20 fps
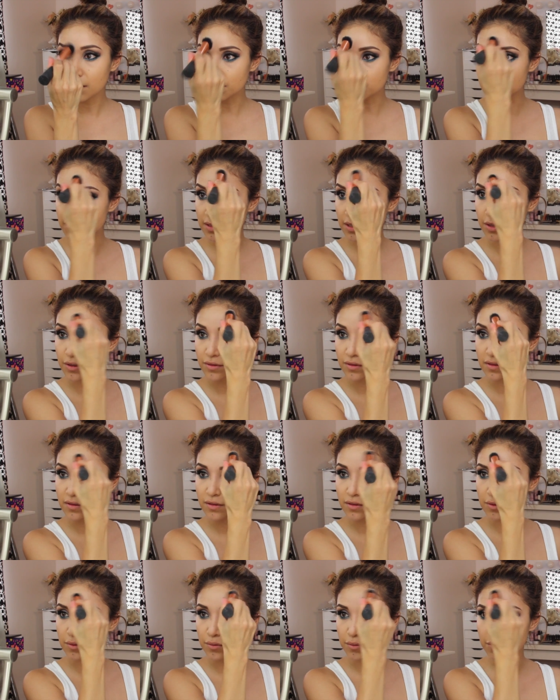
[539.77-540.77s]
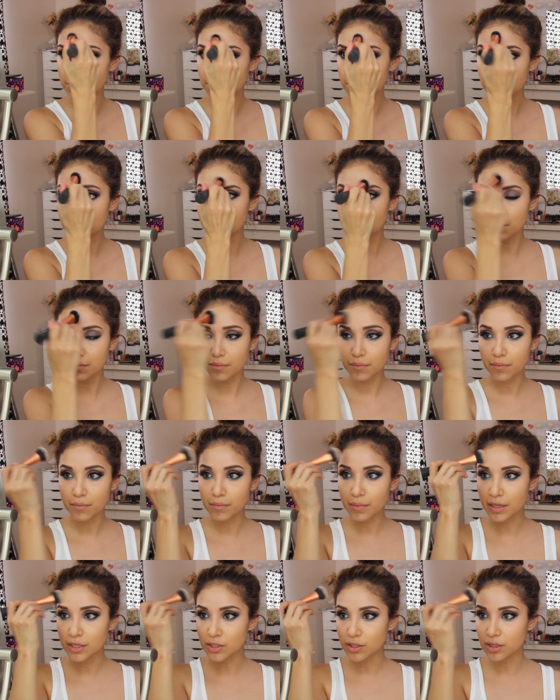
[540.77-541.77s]
I'm just going to use this to
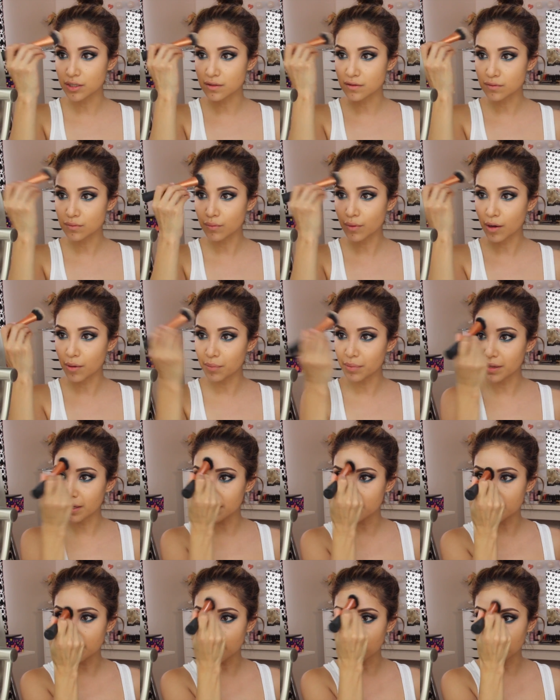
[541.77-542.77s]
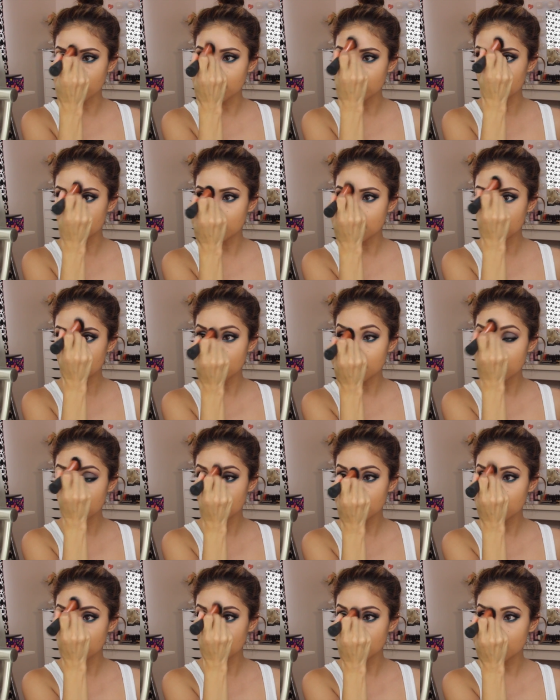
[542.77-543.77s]
to make sure it's well blended out
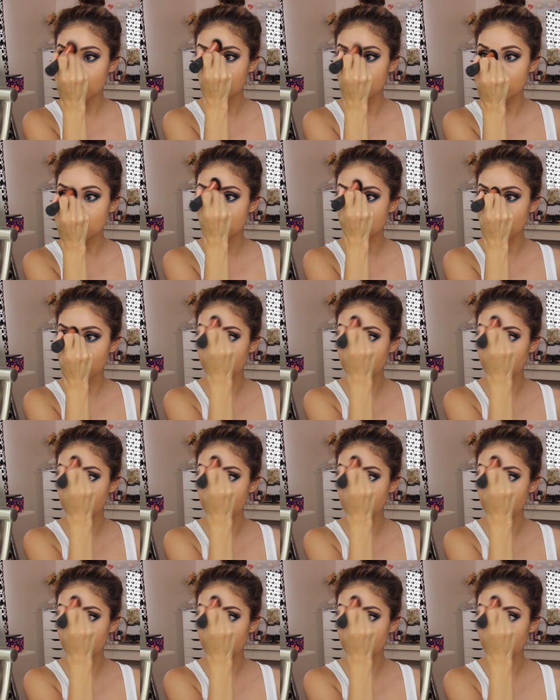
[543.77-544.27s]
in this